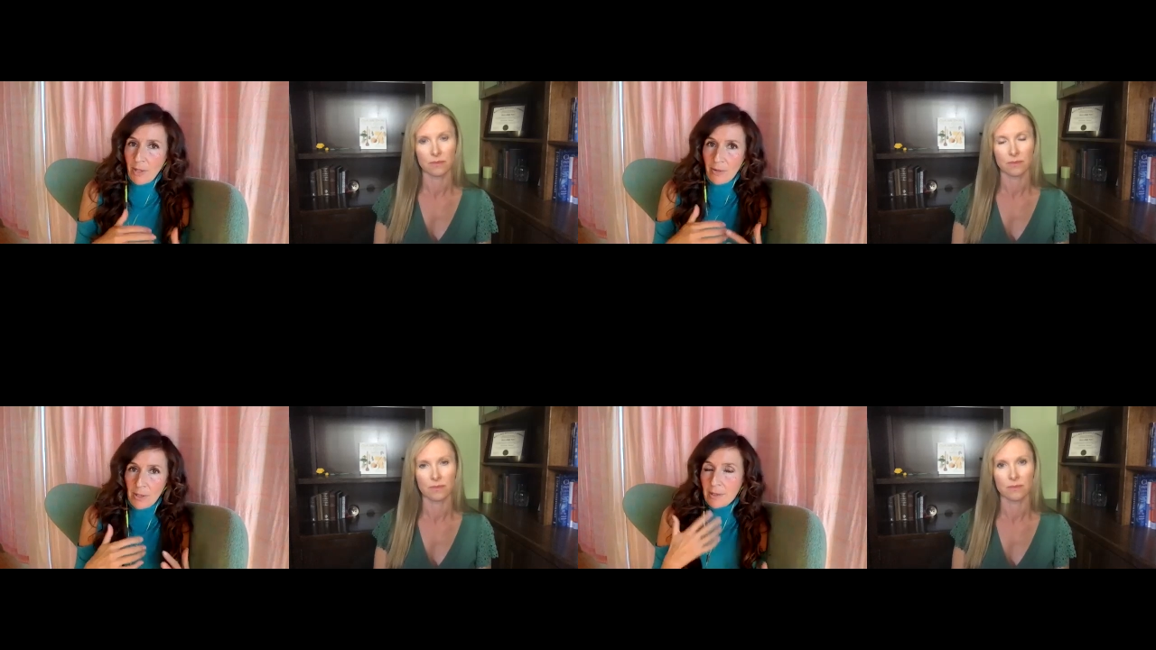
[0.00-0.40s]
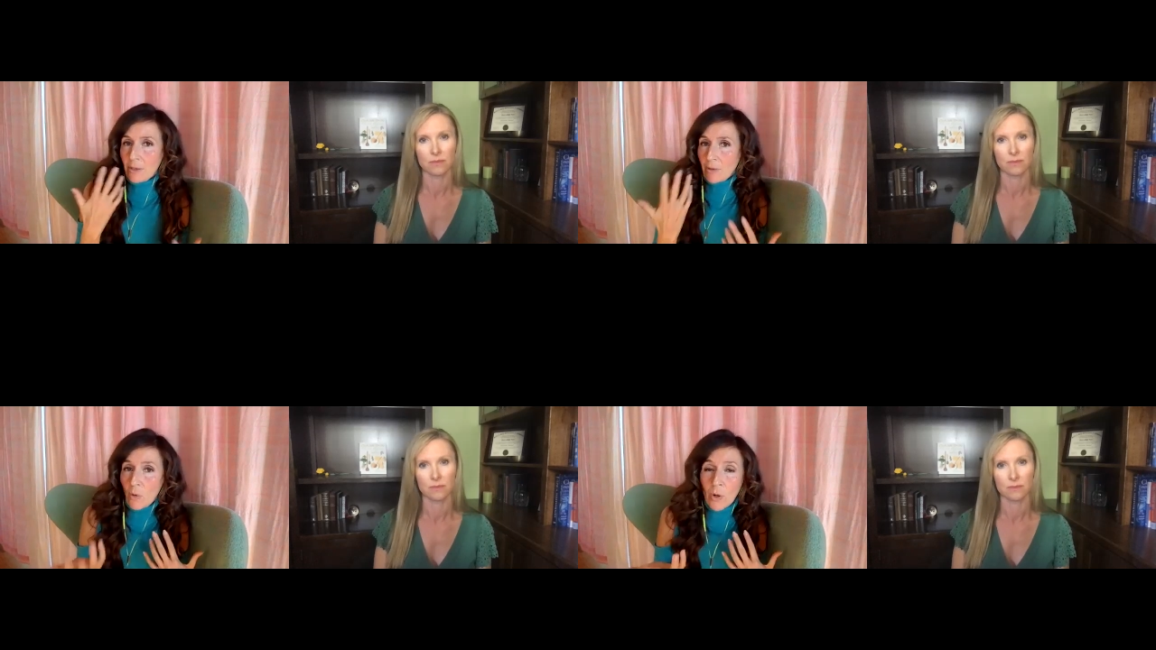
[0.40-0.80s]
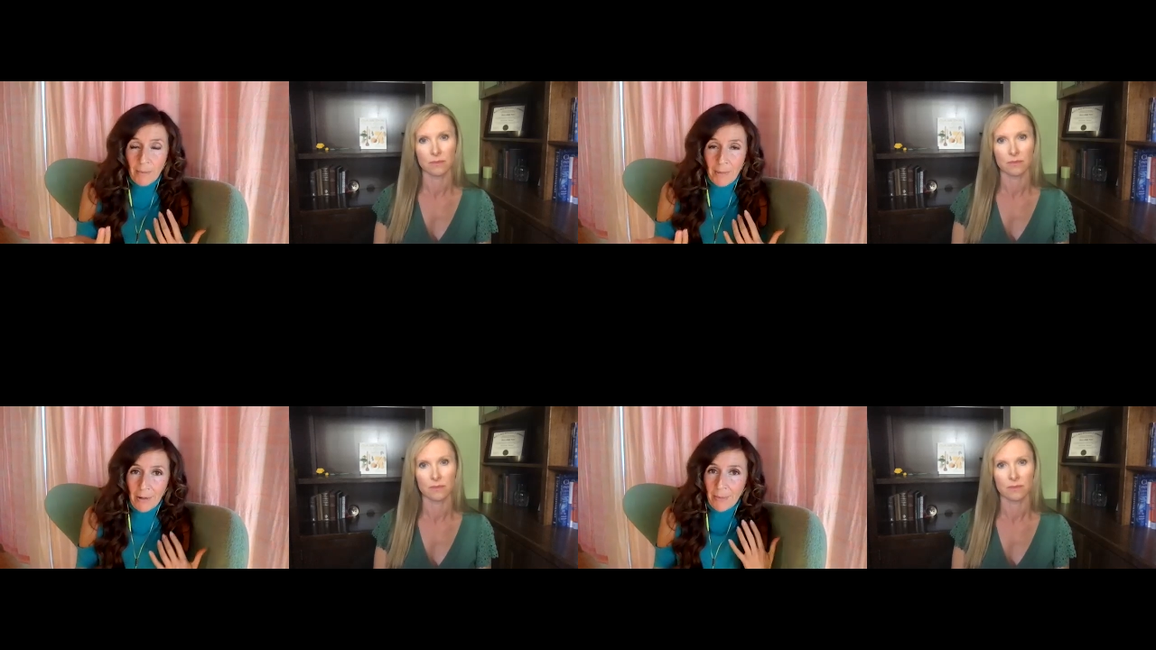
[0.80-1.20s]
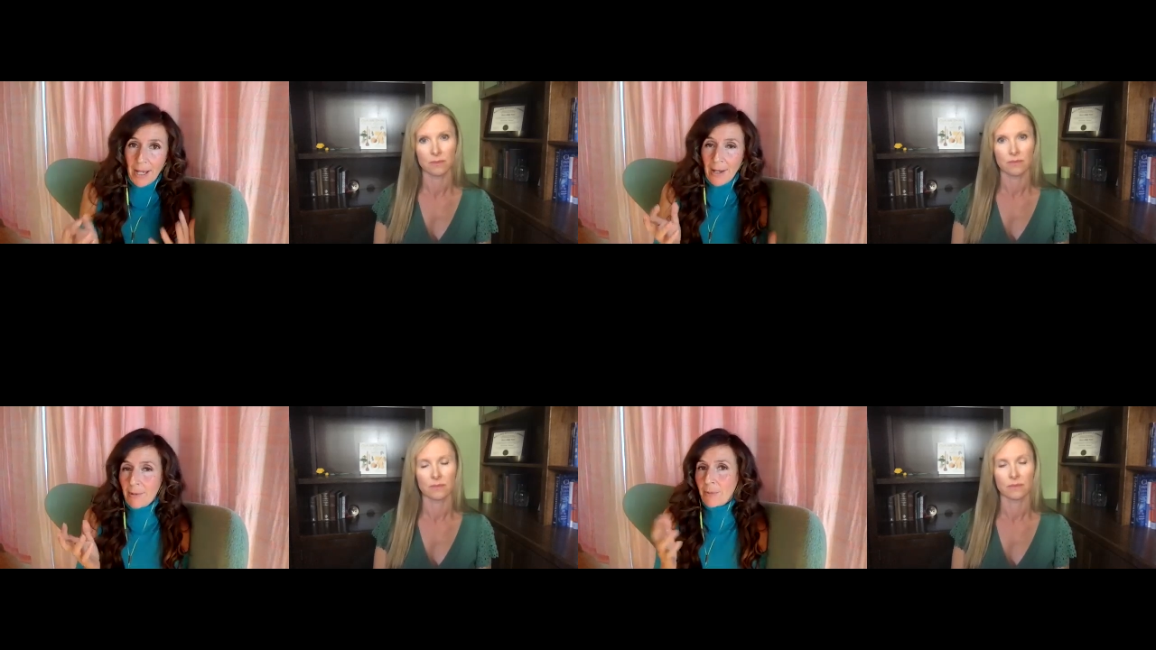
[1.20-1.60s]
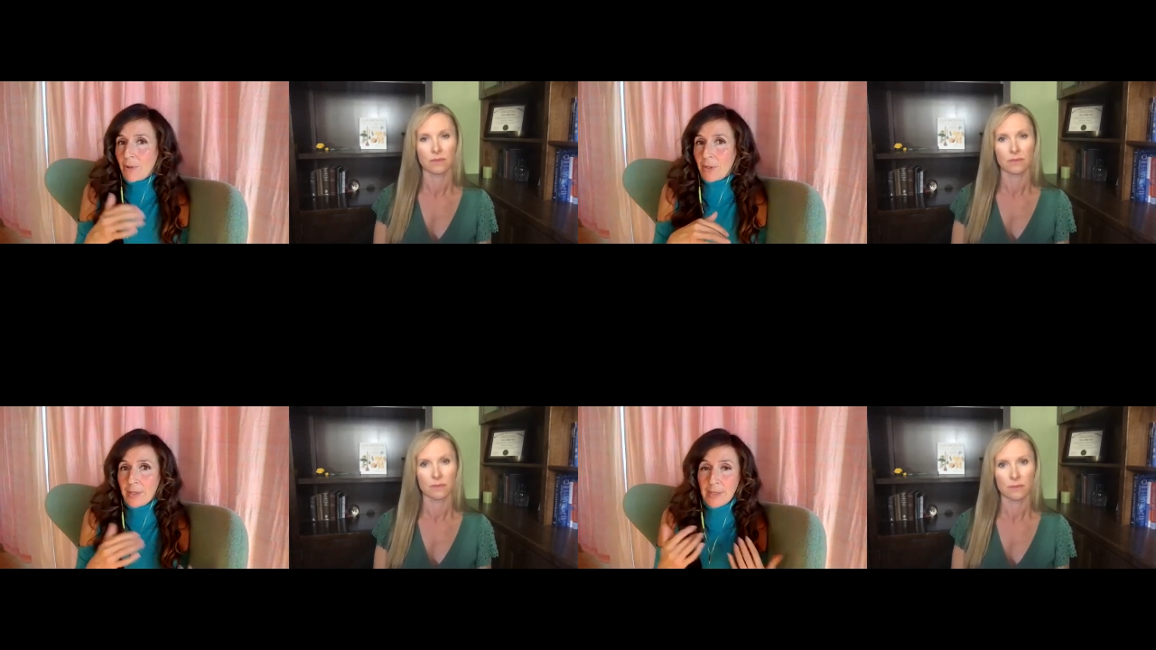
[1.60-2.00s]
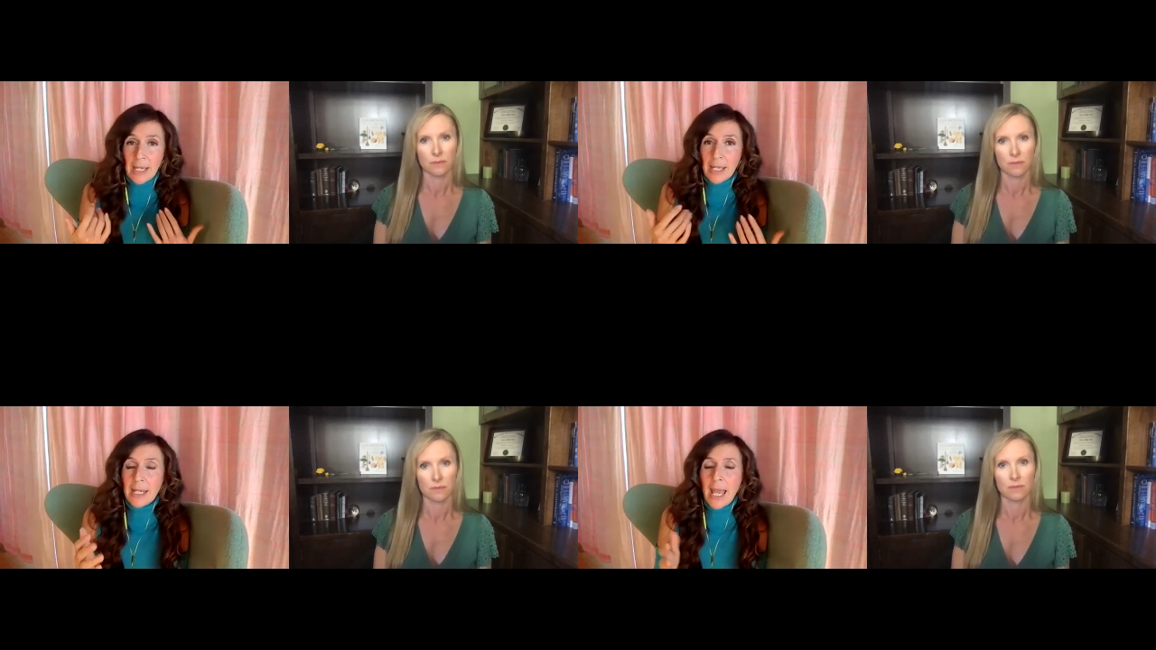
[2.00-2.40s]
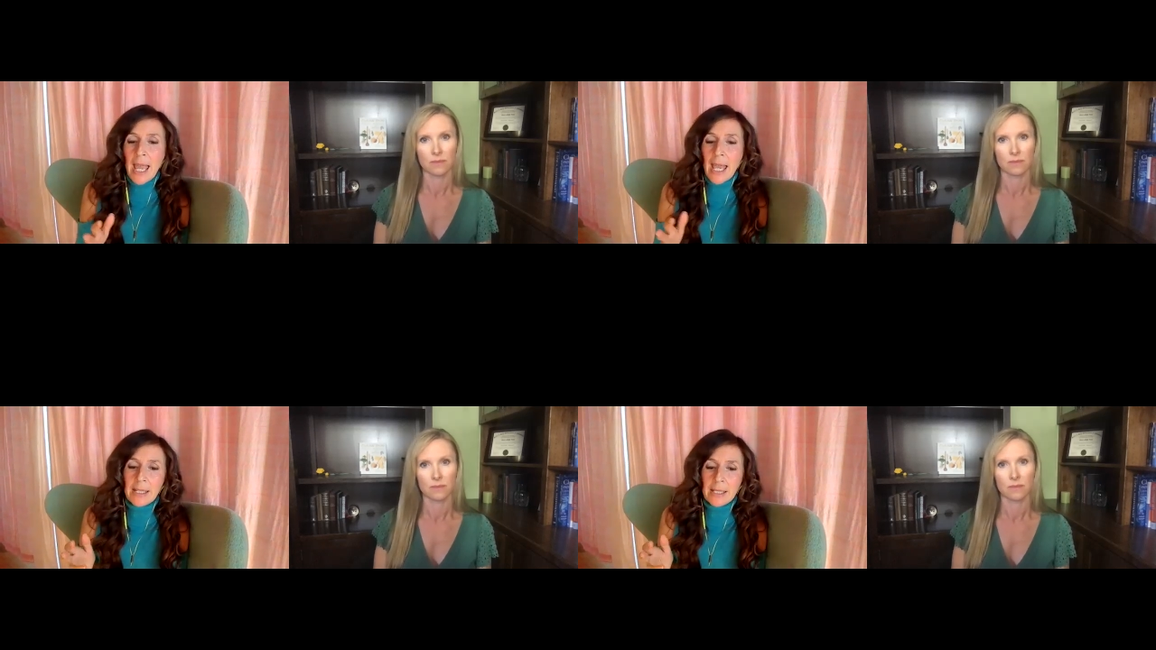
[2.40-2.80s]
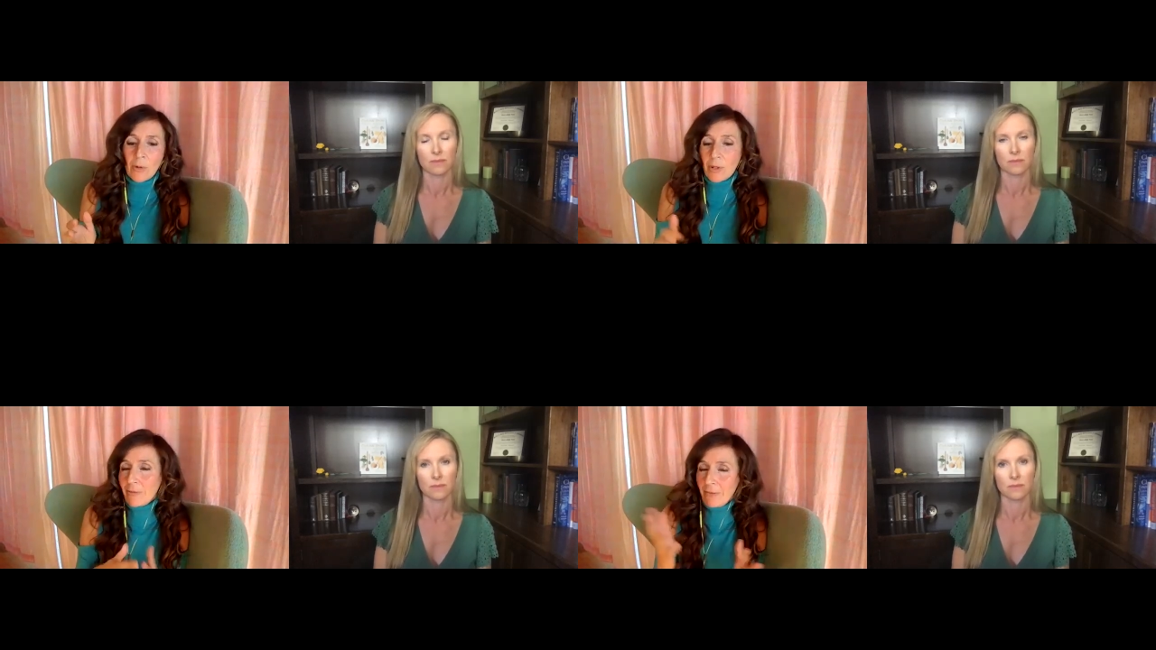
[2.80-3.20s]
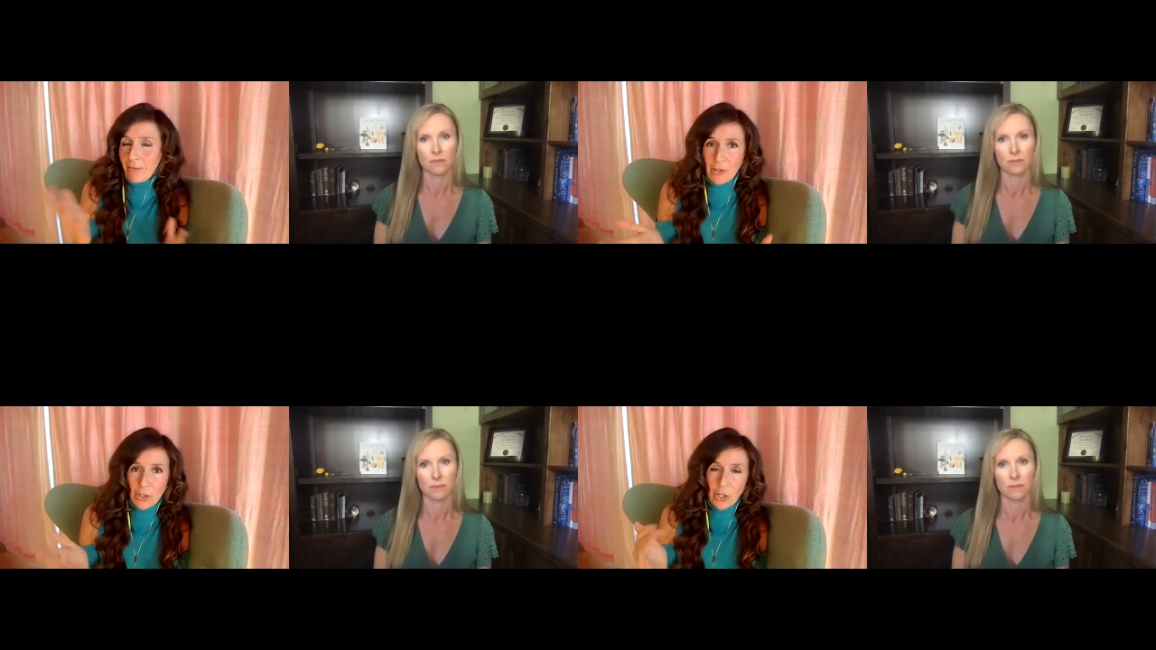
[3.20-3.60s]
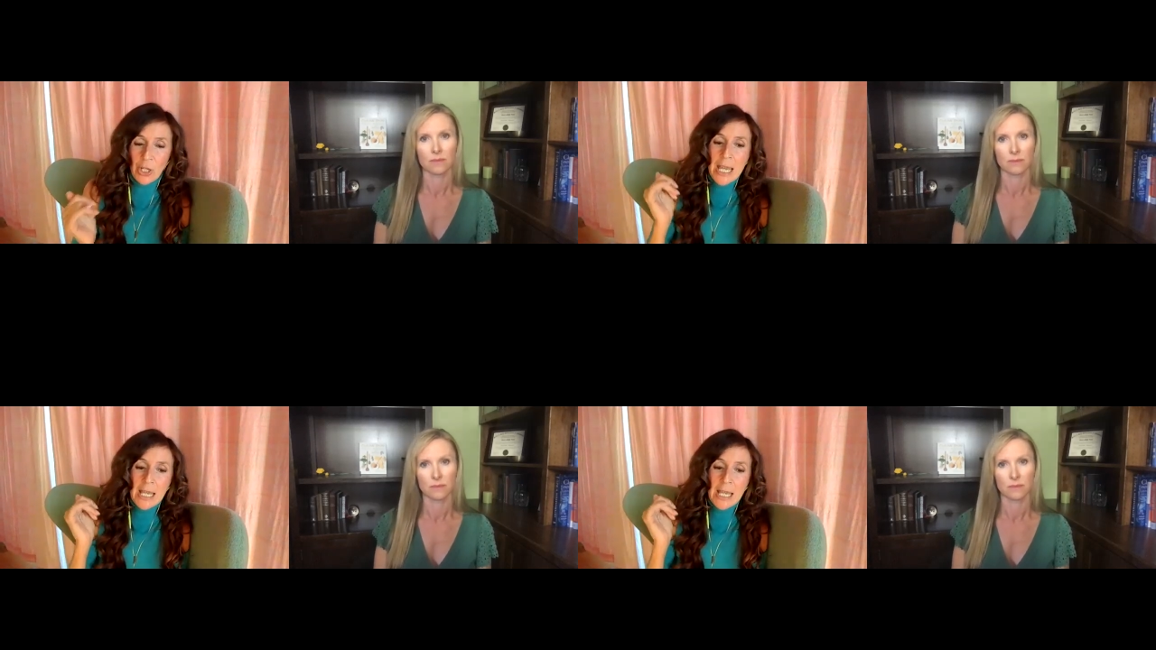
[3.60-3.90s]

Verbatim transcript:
Speaker 1: whether it's the oral microbiome or the skin and or even the vaginal